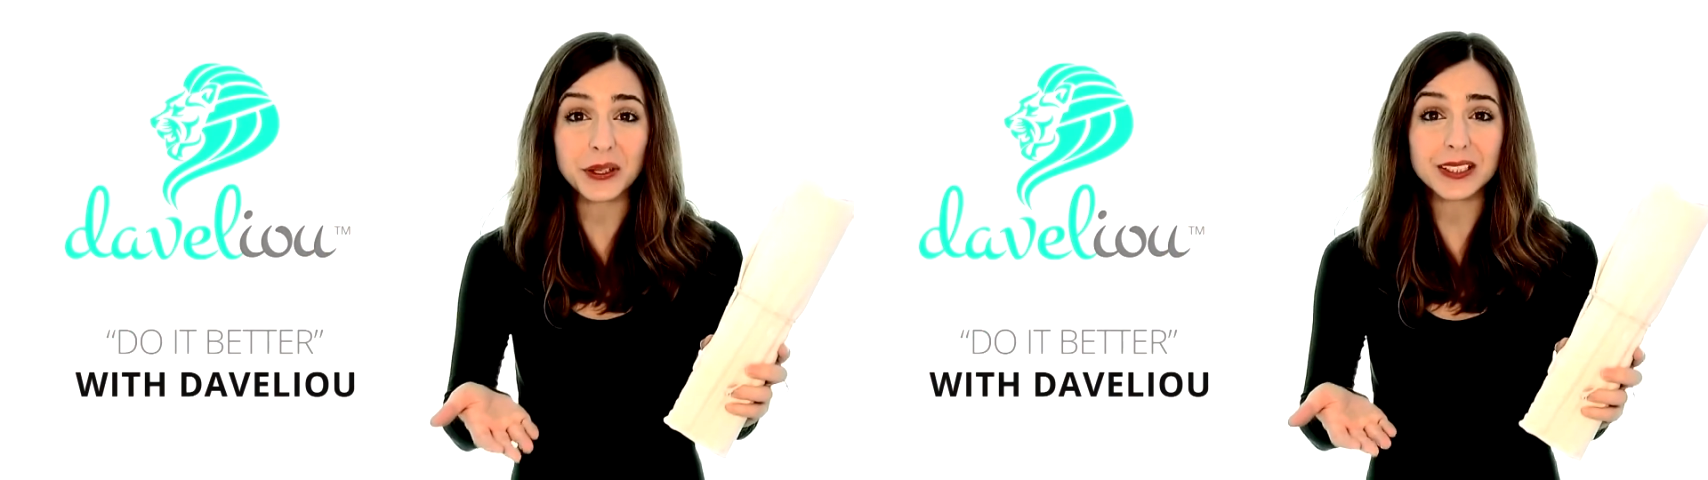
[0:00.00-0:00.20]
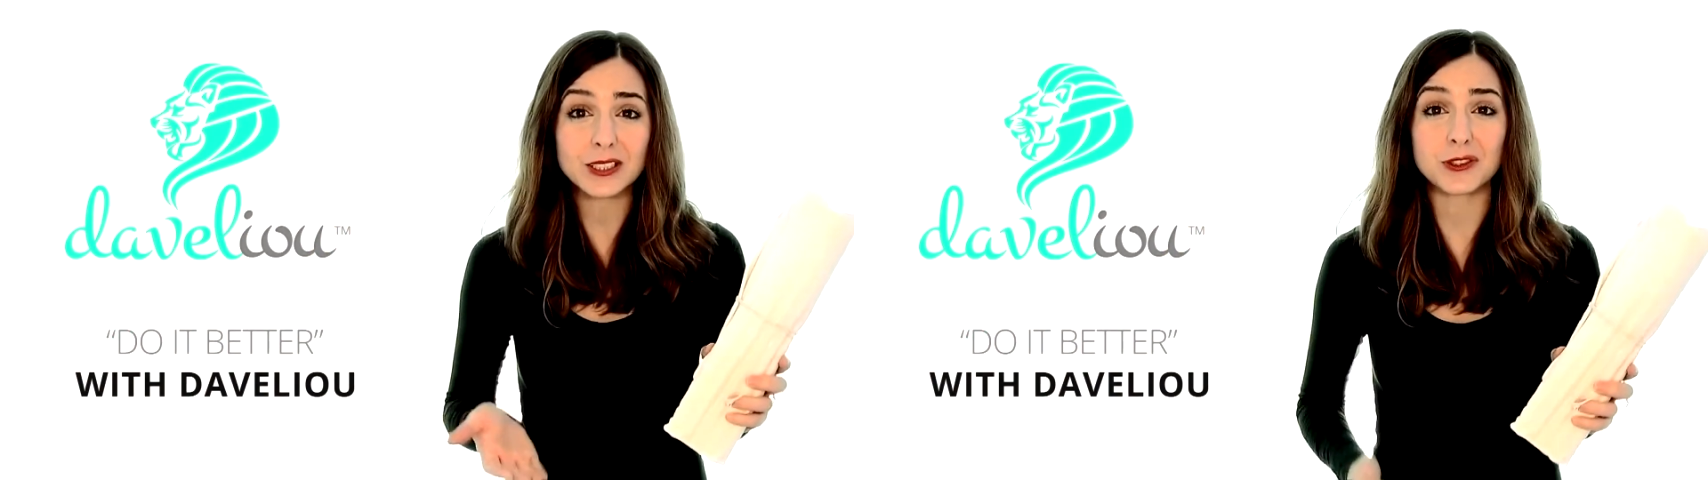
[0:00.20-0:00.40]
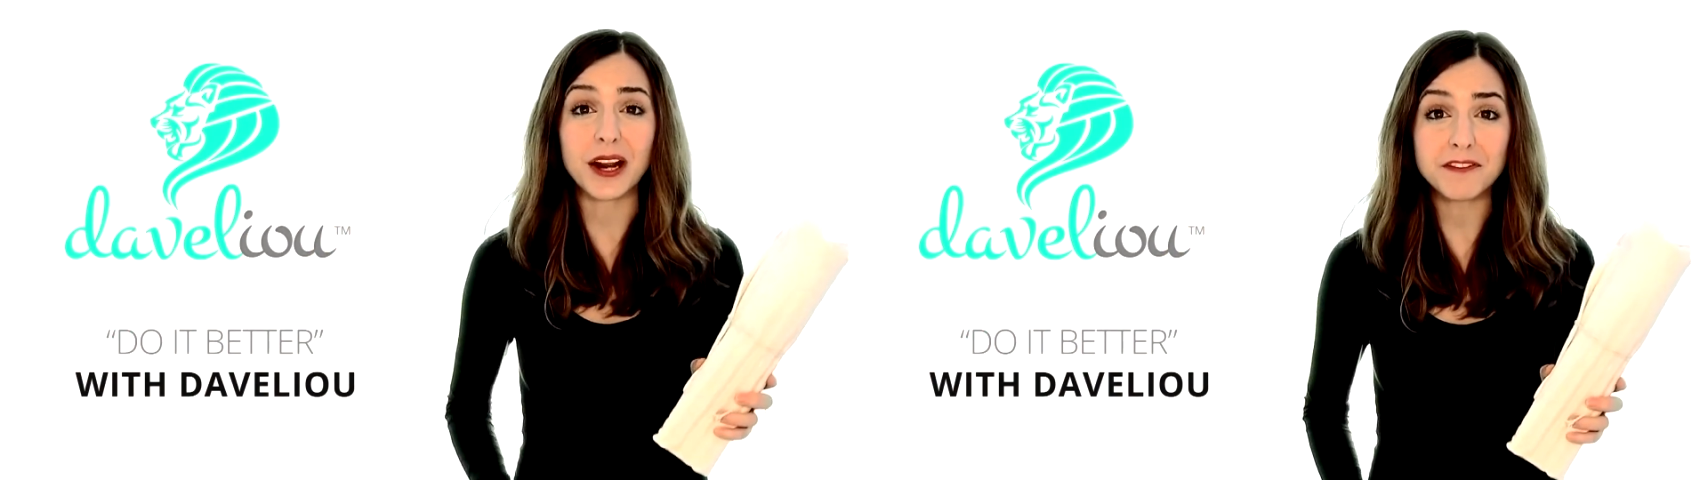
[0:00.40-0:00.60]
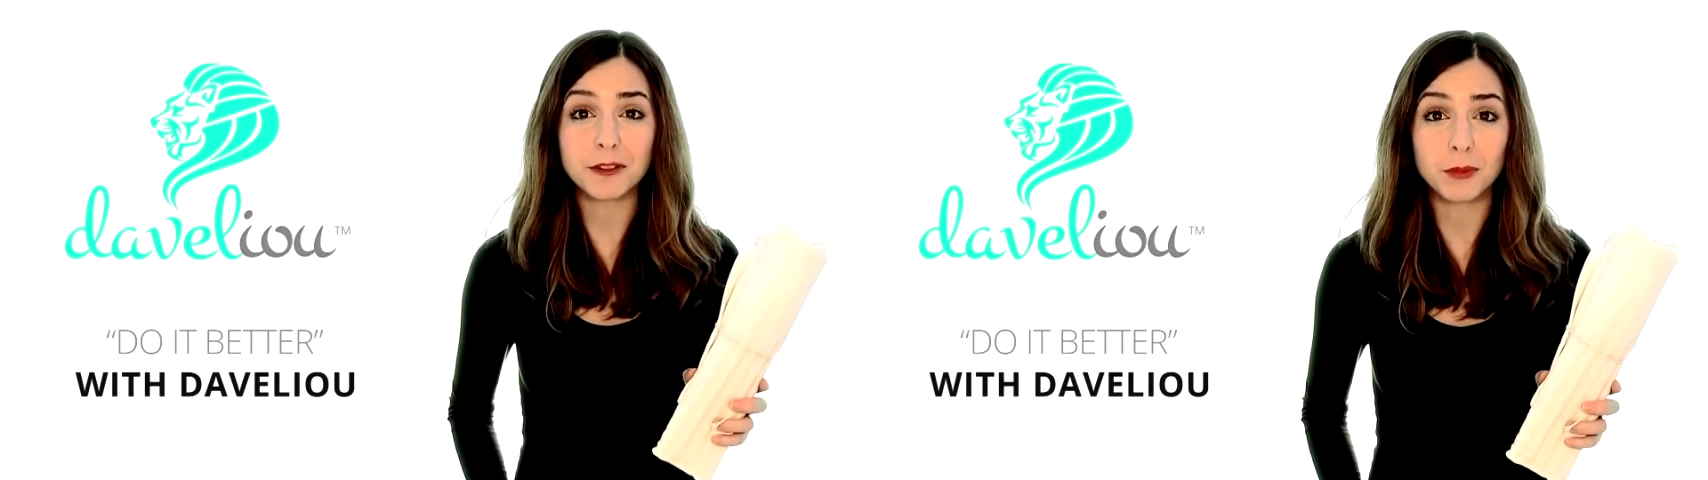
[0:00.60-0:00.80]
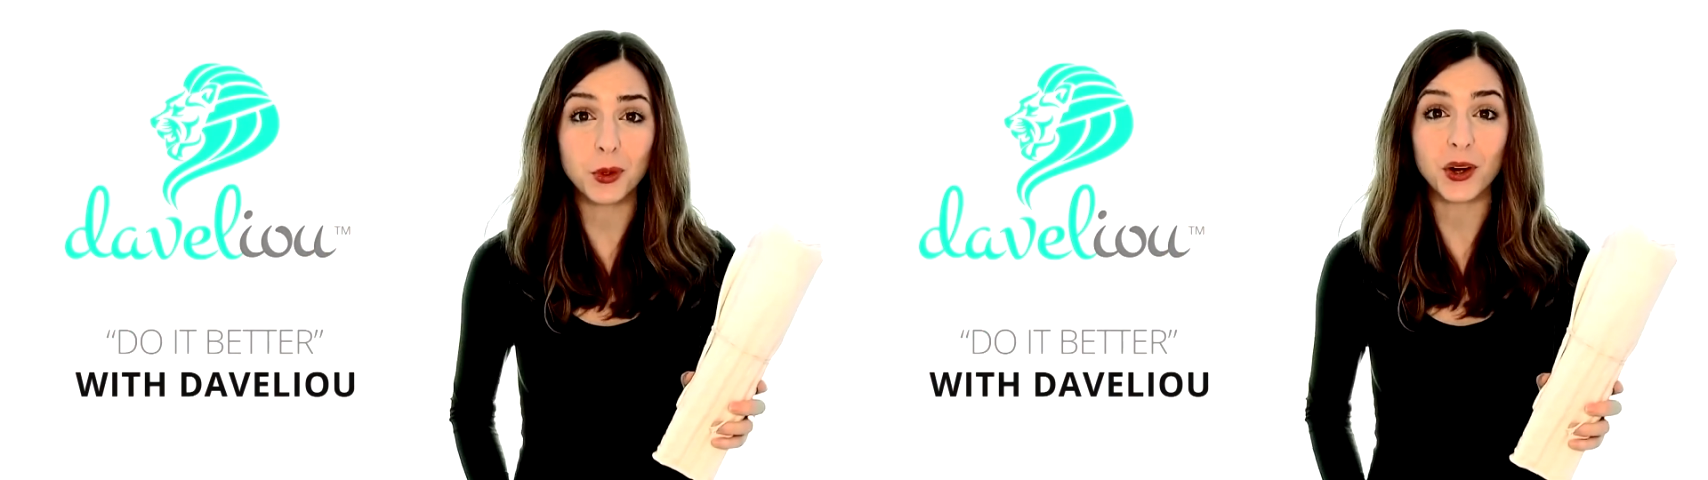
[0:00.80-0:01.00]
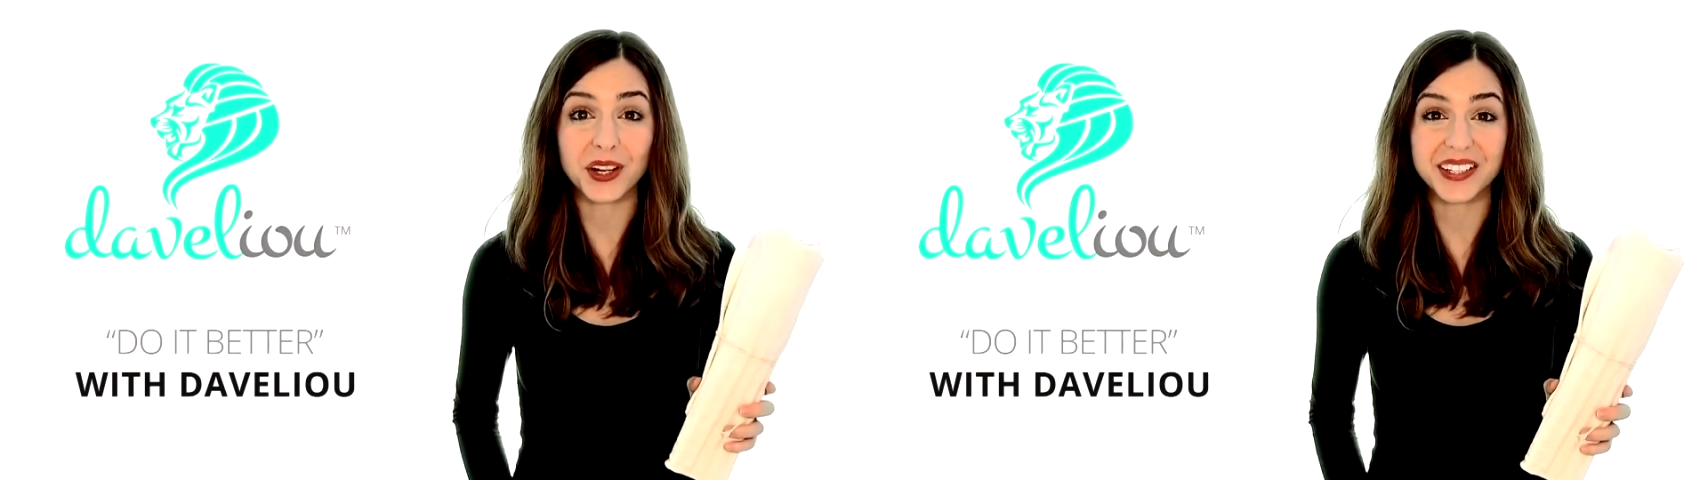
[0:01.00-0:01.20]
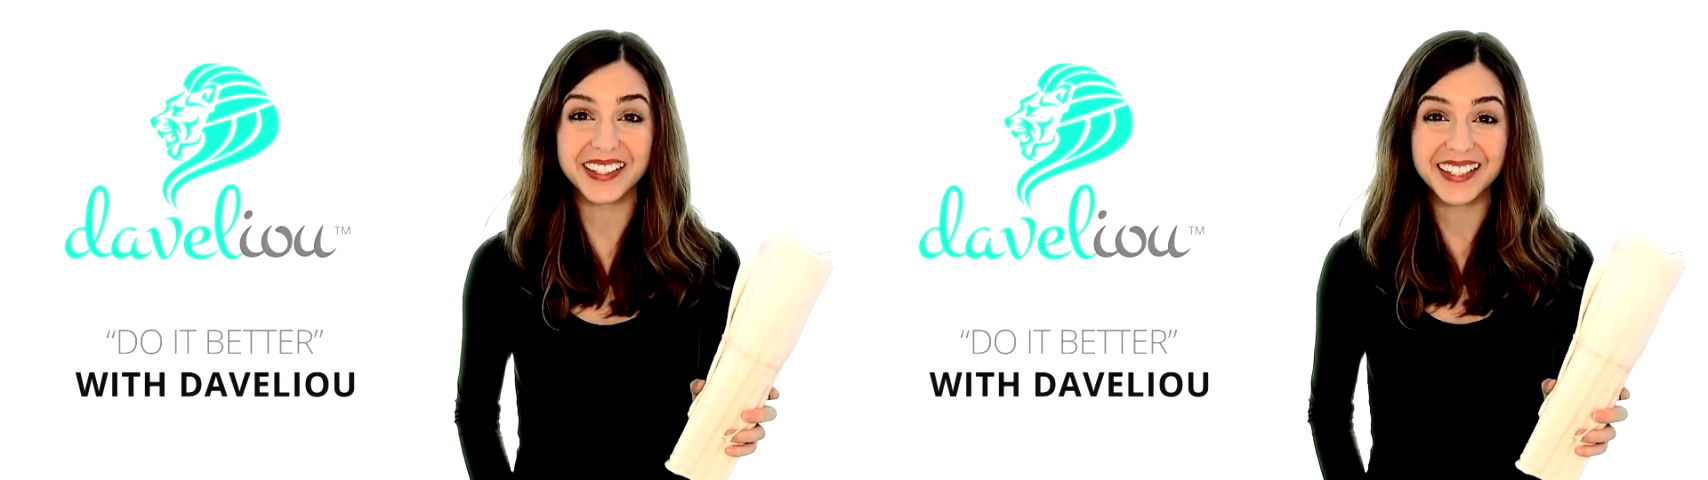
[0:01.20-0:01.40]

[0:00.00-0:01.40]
can strive for more?